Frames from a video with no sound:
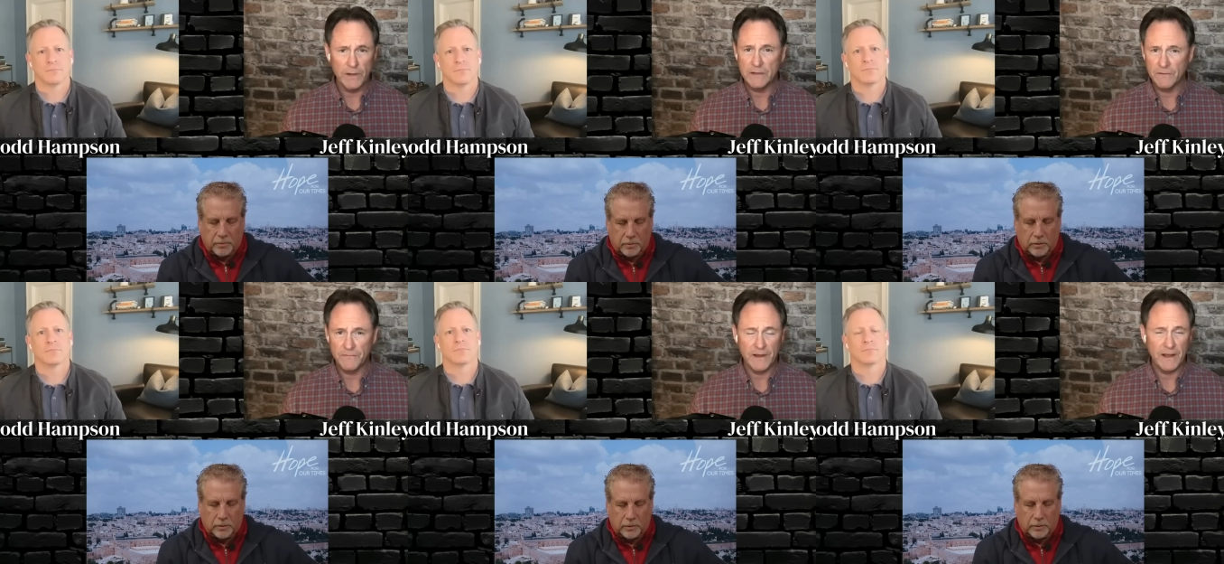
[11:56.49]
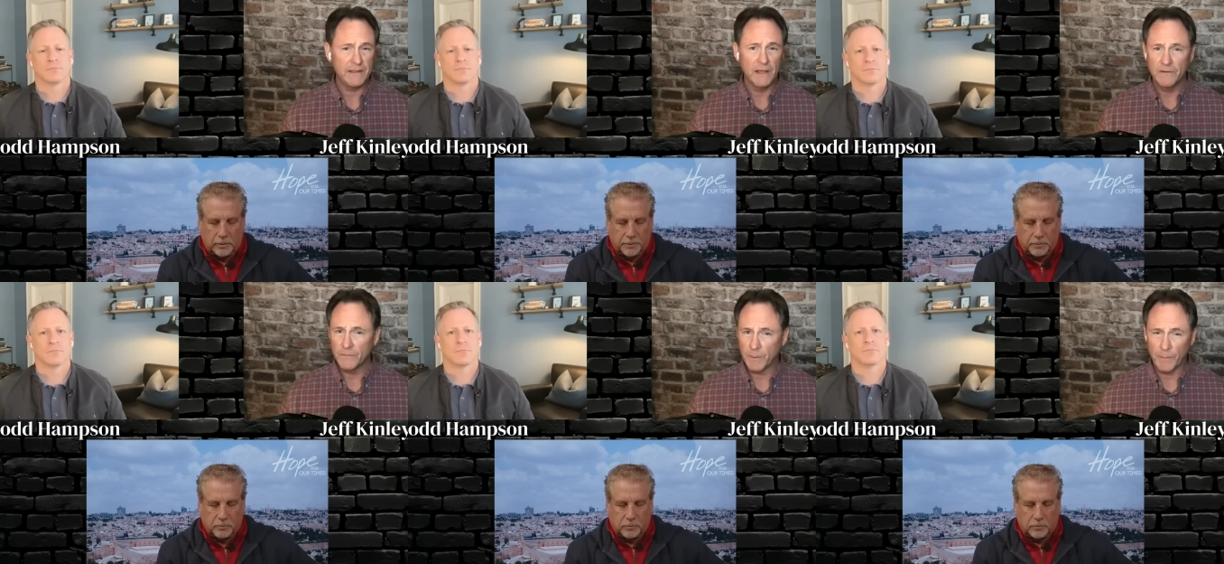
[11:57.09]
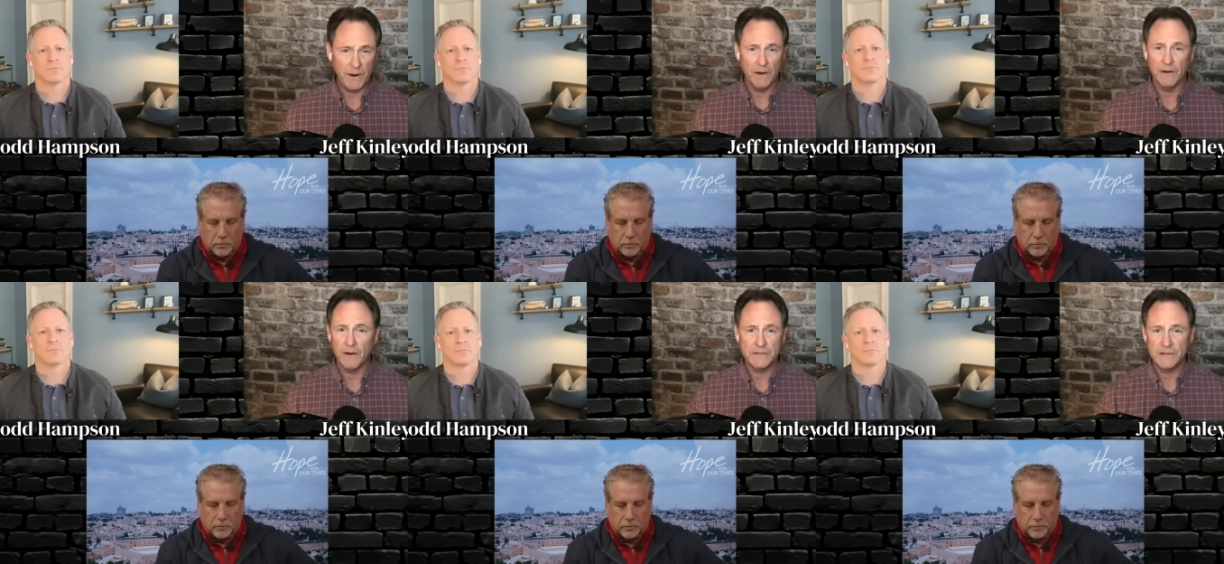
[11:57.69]
Speaker 1: in your faith, for preparing
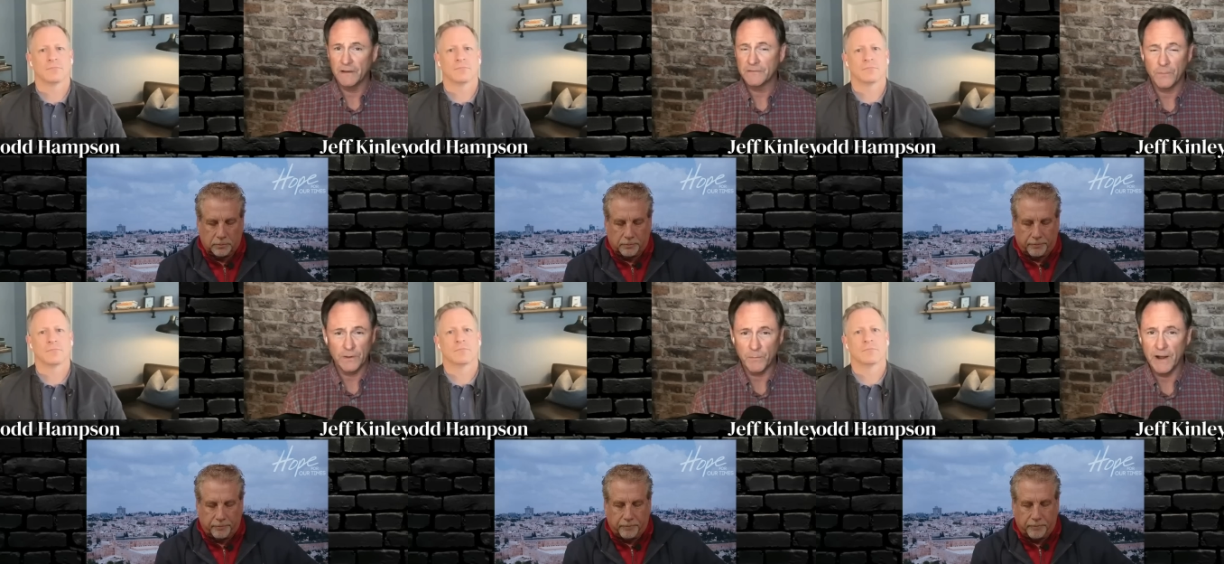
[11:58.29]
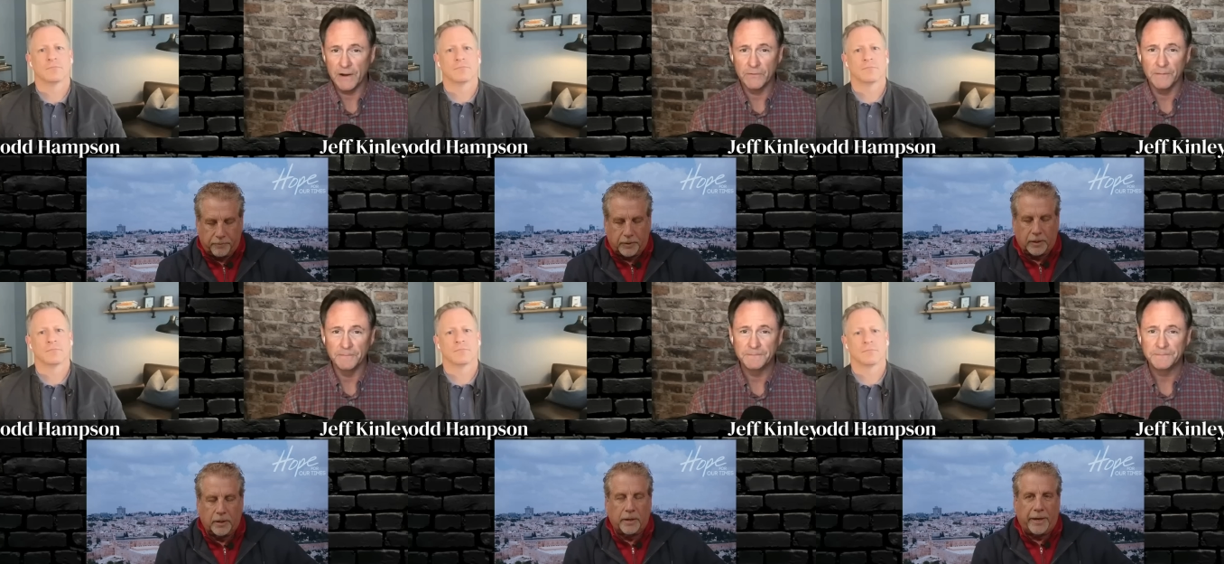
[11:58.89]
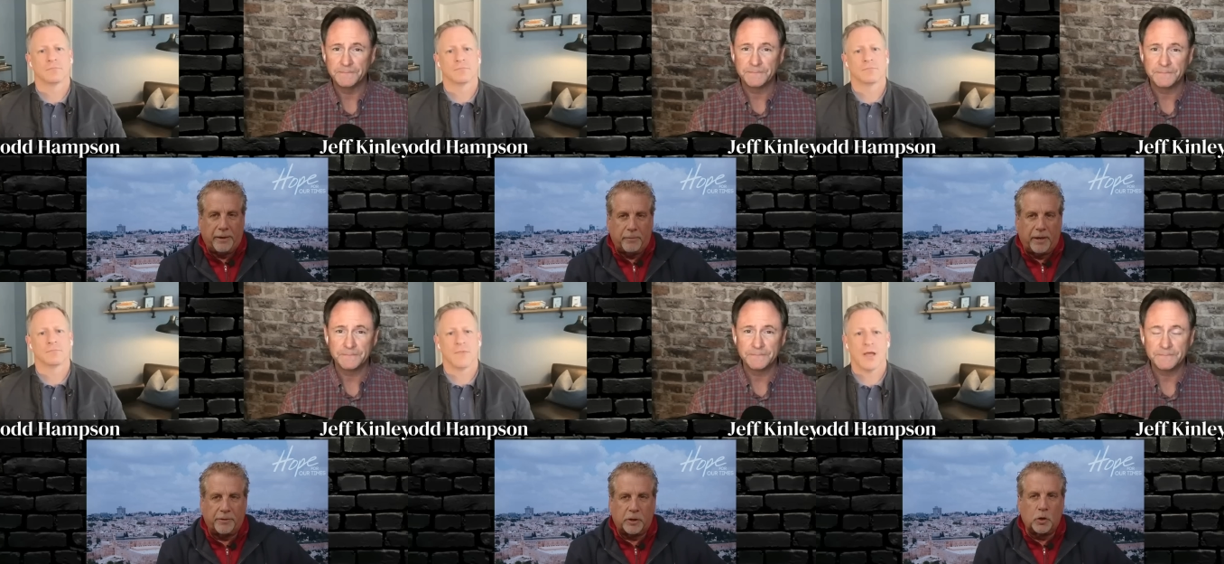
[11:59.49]
ourselves for the bridegroom.
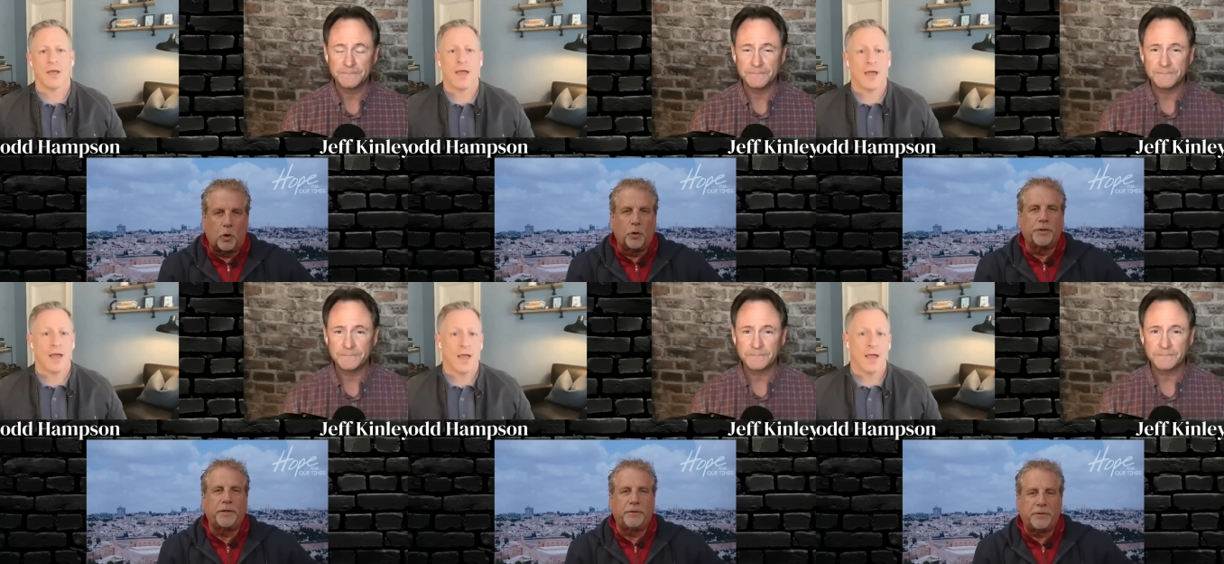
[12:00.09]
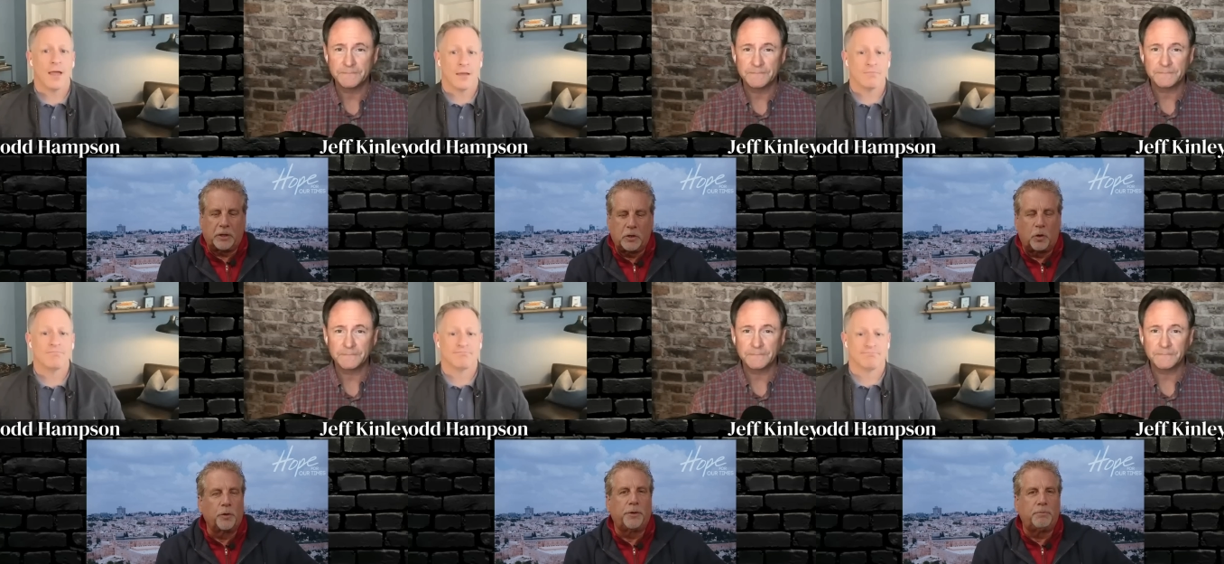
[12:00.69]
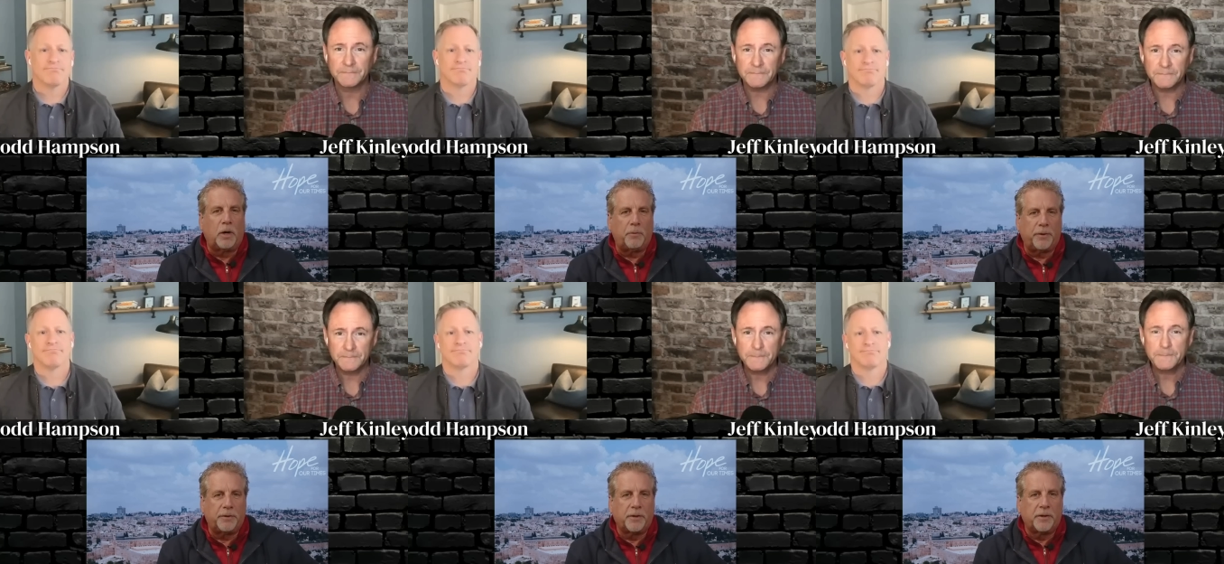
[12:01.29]
Amen. The
Speaker 2: golden, the golden
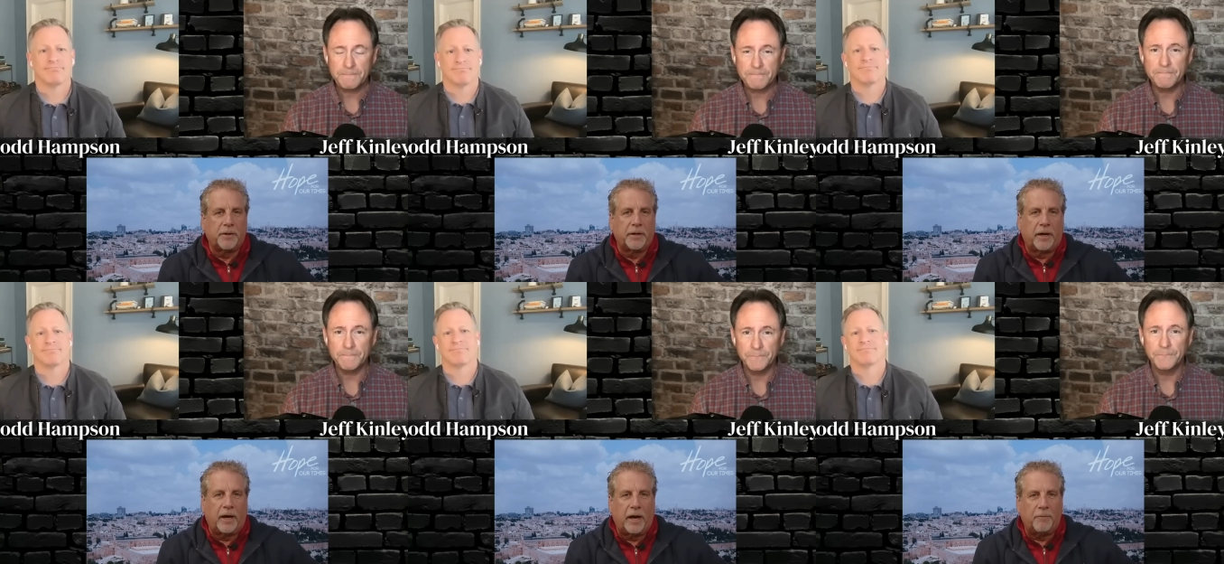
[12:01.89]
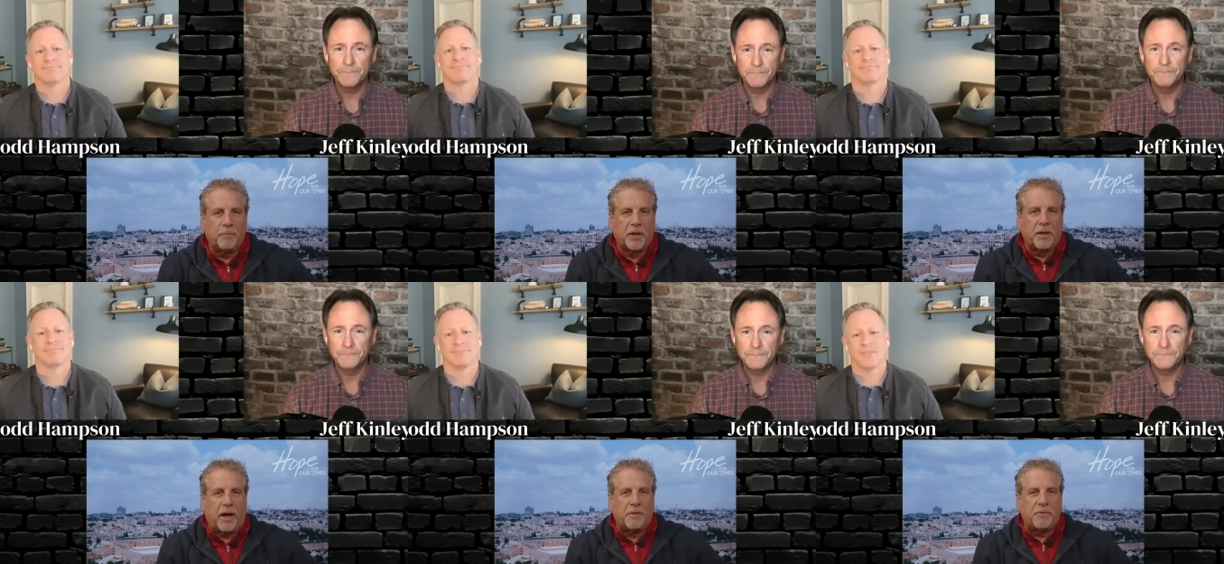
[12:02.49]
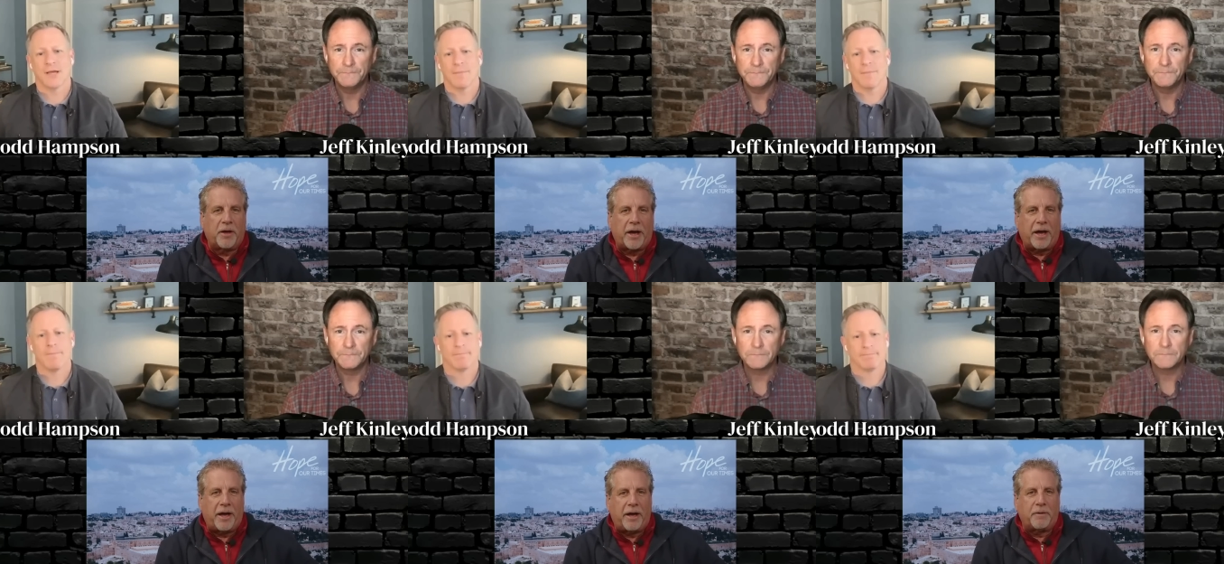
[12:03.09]
moment. Um, yeah.
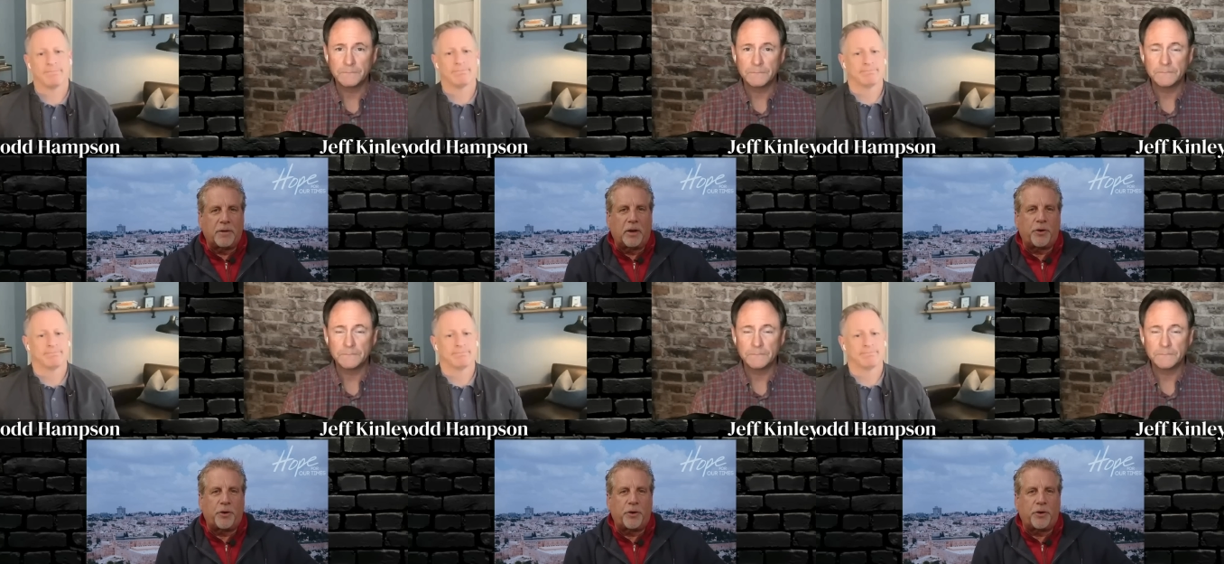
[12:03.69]
I, am going to